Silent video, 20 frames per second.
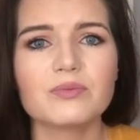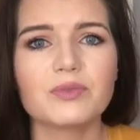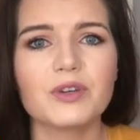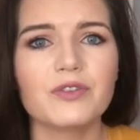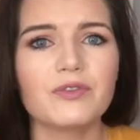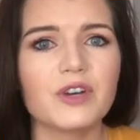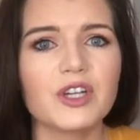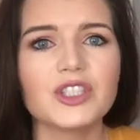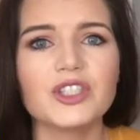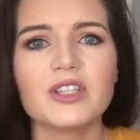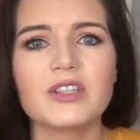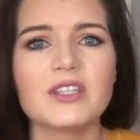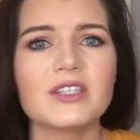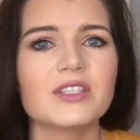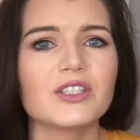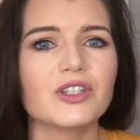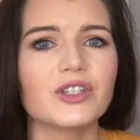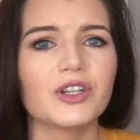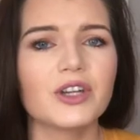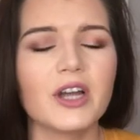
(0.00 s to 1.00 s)
refreshing
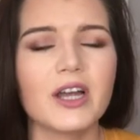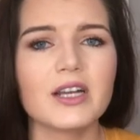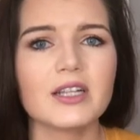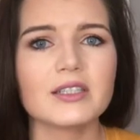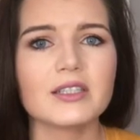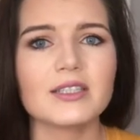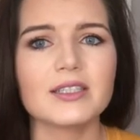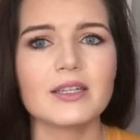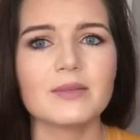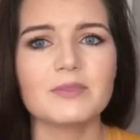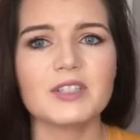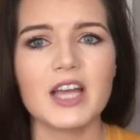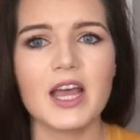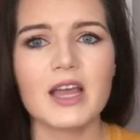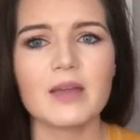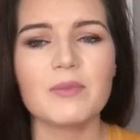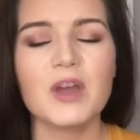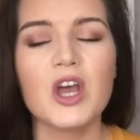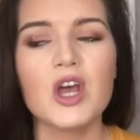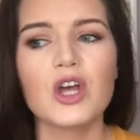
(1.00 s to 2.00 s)
things in your head at the same
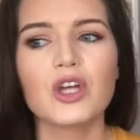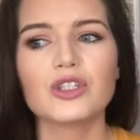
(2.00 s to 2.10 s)
time.